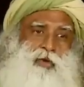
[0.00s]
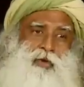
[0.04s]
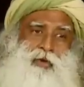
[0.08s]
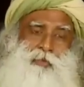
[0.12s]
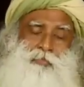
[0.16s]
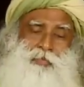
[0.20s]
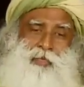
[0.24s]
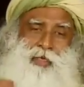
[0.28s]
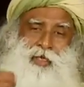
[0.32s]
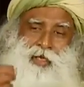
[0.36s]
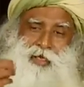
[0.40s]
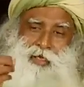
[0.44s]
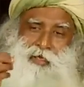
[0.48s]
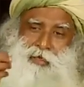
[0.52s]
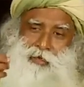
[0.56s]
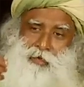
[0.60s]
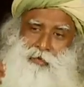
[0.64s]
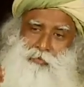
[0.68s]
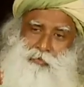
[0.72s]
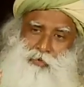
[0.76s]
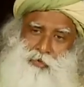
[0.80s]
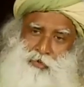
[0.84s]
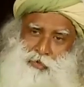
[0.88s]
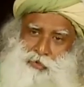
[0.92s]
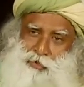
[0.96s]
apply your
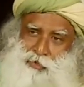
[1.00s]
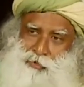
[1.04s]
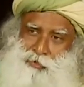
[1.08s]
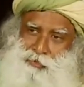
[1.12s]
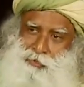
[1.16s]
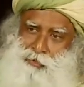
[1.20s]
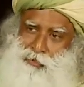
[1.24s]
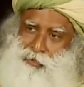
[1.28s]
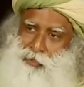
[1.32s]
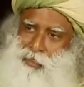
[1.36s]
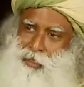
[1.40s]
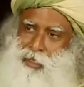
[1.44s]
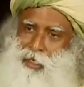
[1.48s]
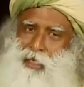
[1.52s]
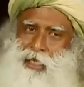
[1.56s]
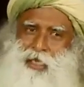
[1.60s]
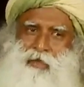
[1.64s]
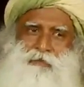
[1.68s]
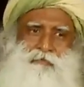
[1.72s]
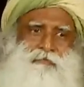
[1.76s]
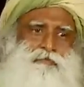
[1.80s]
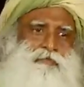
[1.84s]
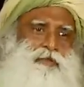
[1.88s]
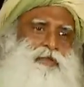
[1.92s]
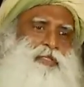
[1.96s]
emotion,
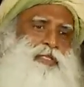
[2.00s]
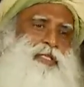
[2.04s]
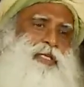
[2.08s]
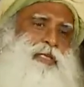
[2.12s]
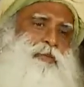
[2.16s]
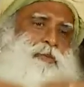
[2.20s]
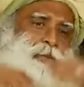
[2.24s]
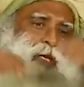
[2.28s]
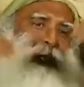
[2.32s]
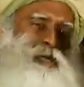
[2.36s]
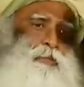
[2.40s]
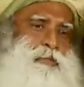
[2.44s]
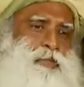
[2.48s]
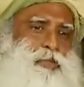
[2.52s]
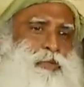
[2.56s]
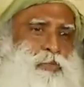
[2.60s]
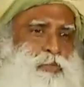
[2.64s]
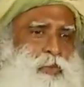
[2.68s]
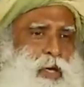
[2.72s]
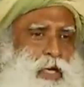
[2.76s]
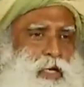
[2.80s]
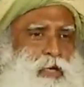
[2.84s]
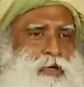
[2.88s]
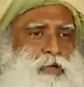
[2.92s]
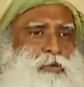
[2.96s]
everything becomes
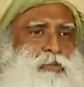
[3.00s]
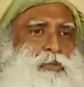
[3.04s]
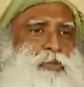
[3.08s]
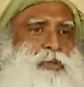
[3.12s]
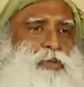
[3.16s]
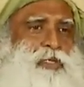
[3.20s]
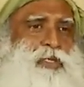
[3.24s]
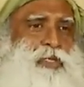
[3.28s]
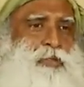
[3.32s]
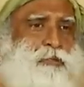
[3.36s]
valuable